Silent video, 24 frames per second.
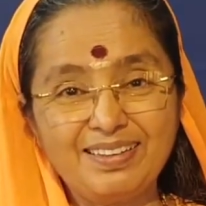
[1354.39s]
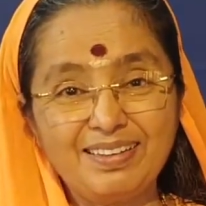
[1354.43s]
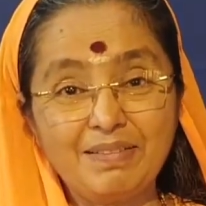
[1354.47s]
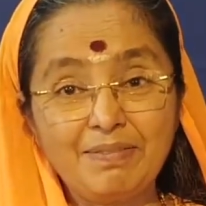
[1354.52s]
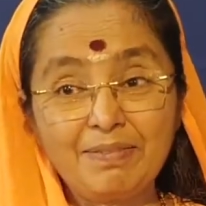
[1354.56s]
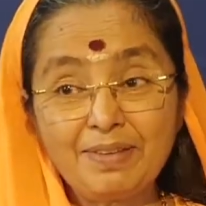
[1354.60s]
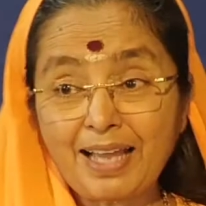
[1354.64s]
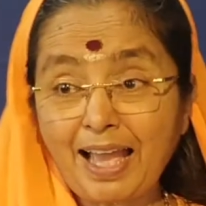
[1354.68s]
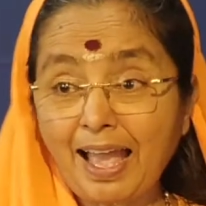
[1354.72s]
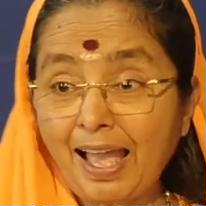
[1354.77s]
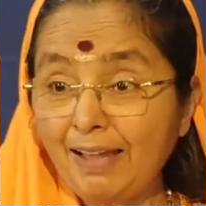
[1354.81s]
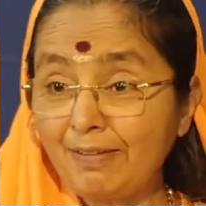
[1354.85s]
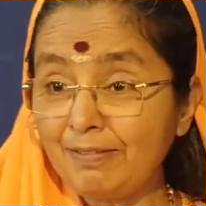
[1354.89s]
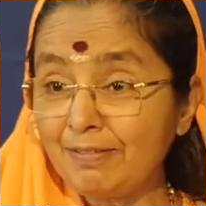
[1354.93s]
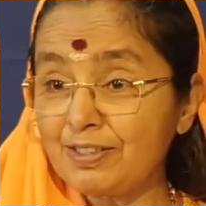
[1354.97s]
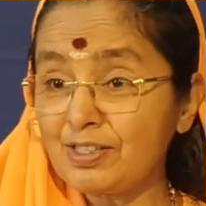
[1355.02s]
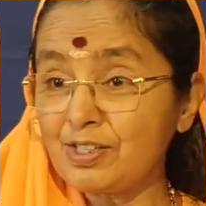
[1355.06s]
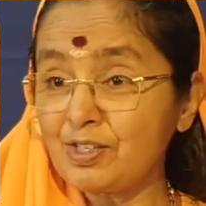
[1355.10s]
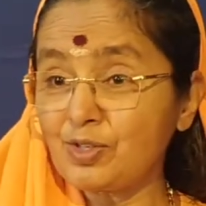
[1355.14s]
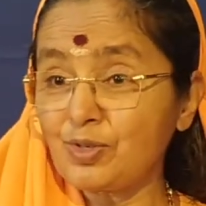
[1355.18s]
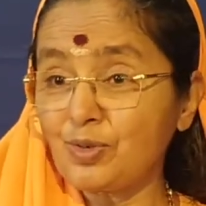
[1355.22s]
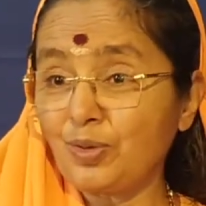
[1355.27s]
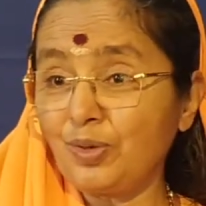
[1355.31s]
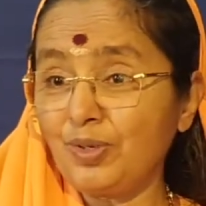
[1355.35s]
We have a
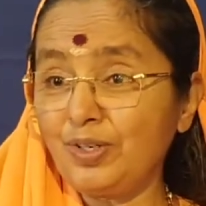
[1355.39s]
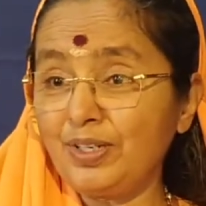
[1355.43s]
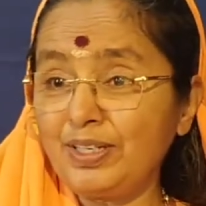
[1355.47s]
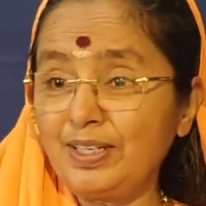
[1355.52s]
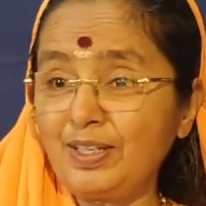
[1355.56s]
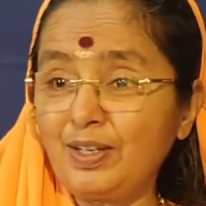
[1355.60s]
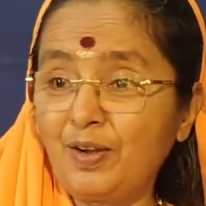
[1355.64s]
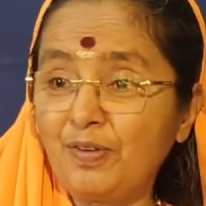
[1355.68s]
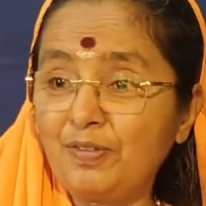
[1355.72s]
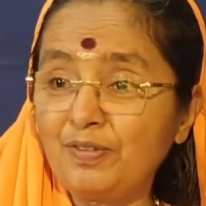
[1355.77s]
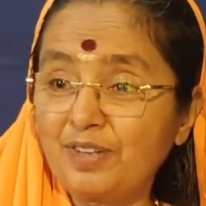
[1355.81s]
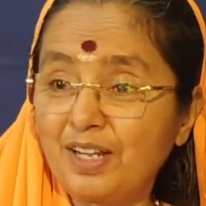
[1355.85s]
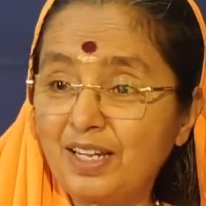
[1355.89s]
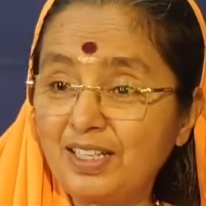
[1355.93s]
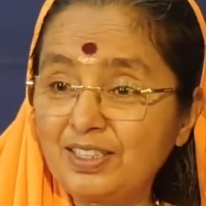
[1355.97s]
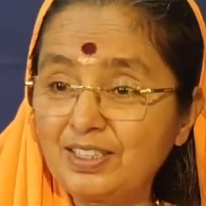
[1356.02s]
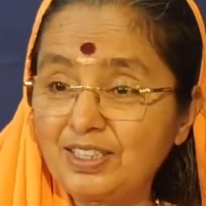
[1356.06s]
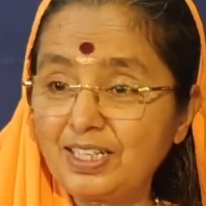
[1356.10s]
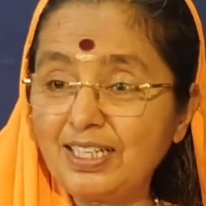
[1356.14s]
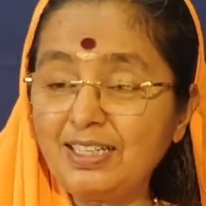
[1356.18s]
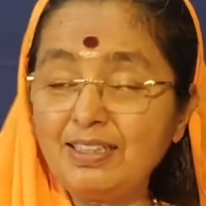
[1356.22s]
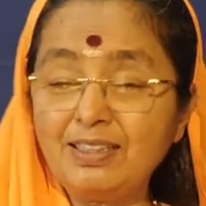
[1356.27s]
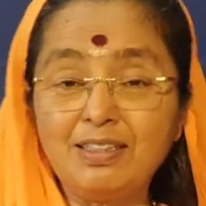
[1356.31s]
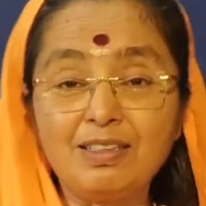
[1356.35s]
story of
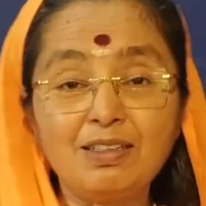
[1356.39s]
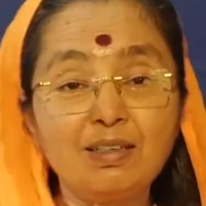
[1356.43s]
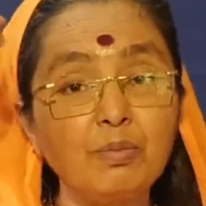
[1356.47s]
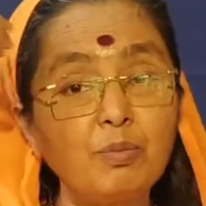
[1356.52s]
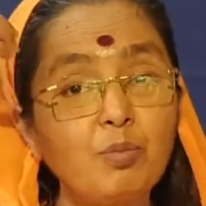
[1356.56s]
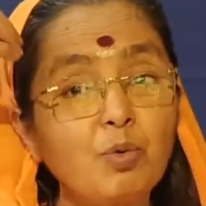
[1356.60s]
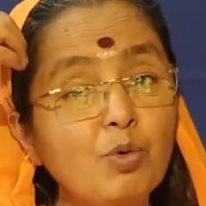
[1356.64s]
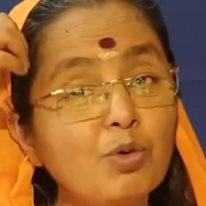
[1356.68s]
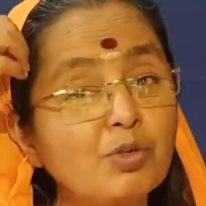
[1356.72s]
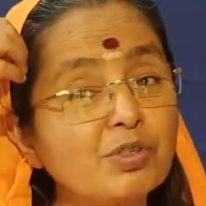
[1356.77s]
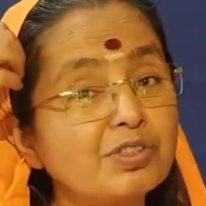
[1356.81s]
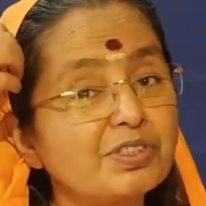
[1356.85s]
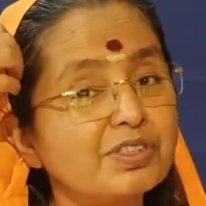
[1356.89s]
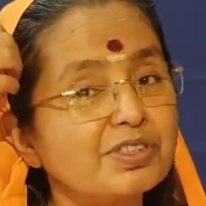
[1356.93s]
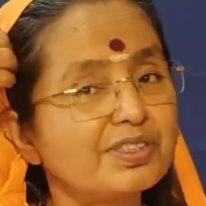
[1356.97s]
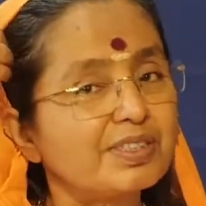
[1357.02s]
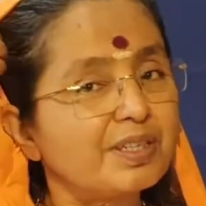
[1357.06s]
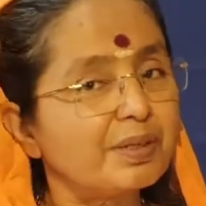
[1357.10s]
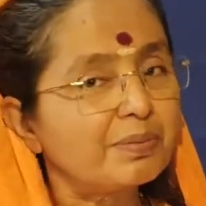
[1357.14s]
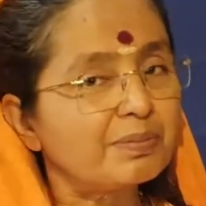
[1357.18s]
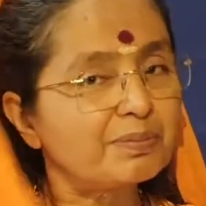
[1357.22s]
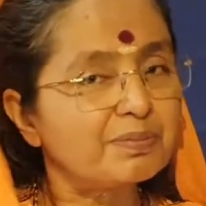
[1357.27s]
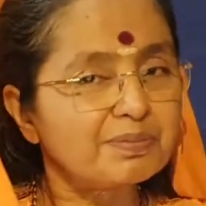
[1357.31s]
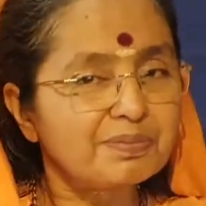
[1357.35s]
Gajendra
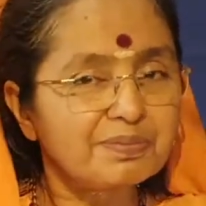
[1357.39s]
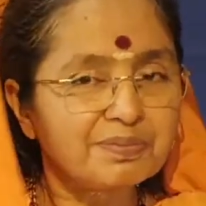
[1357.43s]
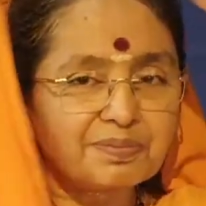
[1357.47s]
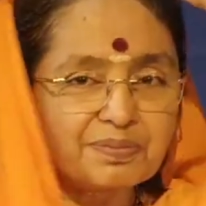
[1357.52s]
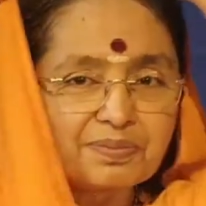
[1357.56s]
Moksham,